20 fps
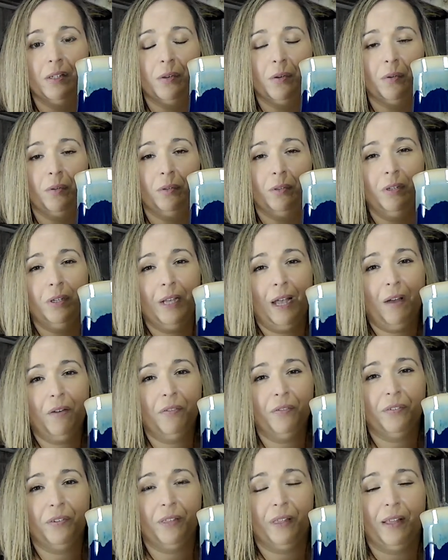So look
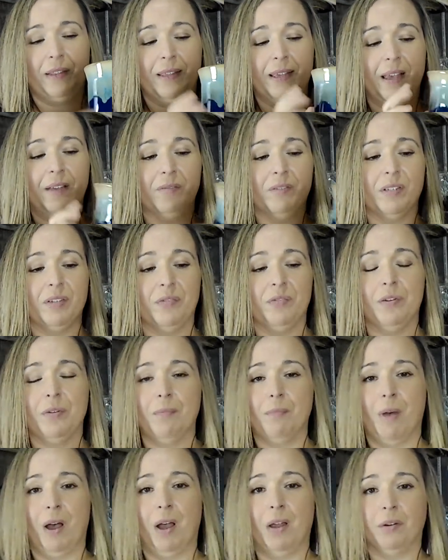out for that. They have
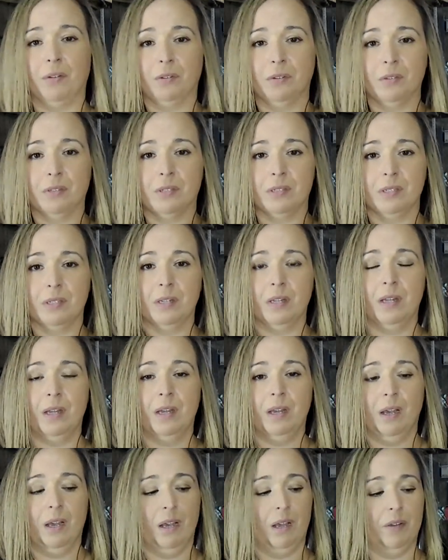different models
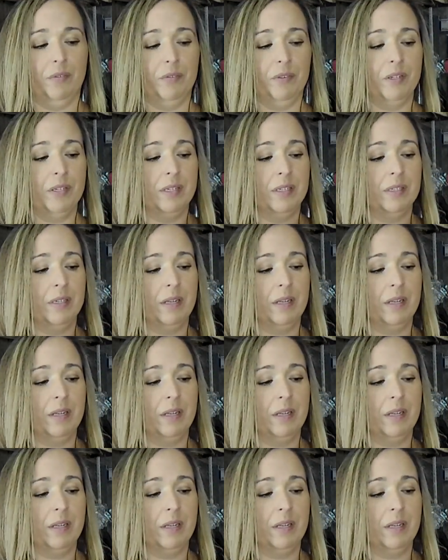of the.